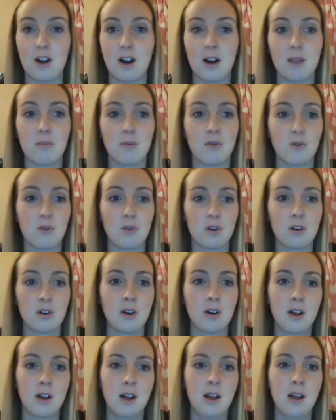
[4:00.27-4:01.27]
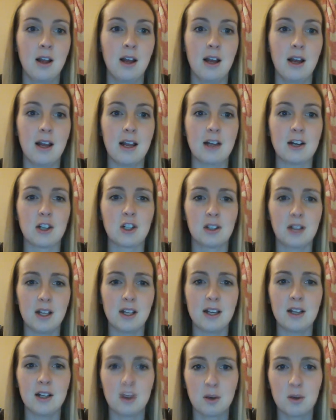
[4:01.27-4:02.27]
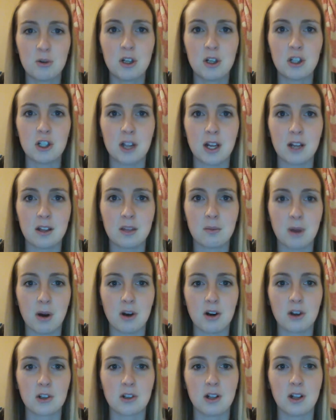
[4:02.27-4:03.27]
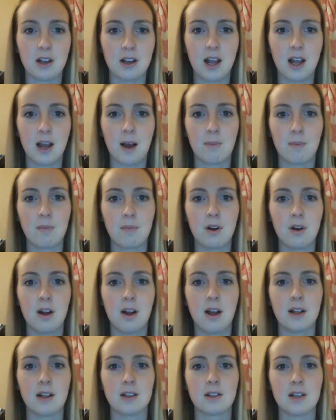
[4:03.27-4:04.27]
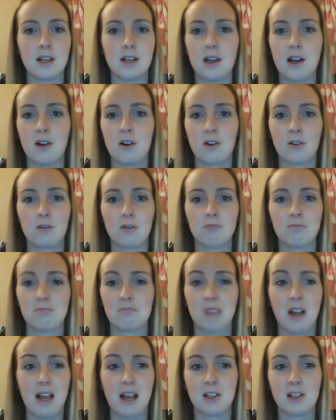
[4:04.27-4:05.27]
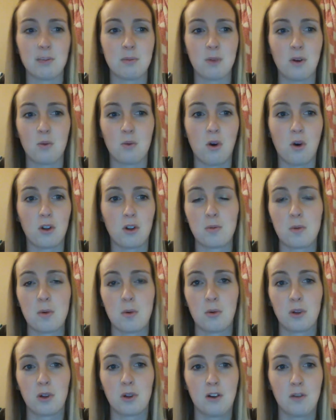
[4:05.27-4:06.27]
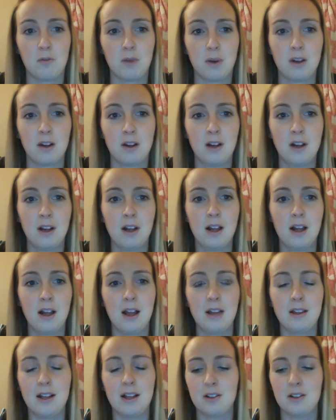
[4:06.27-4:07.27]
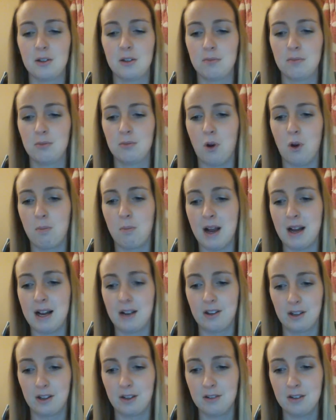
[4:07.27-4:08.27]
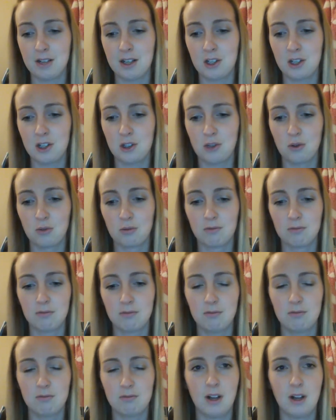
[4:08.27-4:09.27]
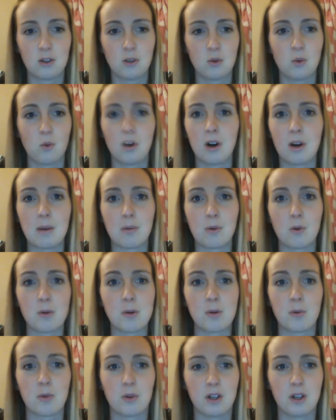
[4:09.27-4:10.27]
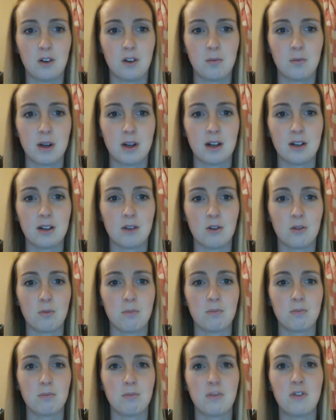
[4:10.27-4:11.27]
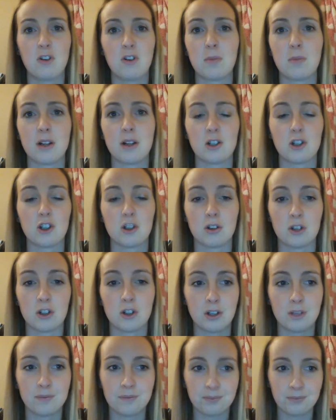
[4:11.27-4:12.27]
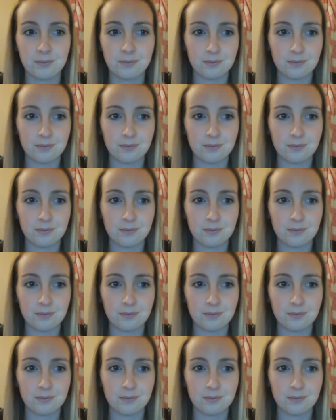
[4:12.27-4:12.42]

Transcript: ever had before. I actually like and appreciate the person that I am, and I care less about what other people think of me. That's not a bad thing. I don't worry about what people think of me or fear being judged.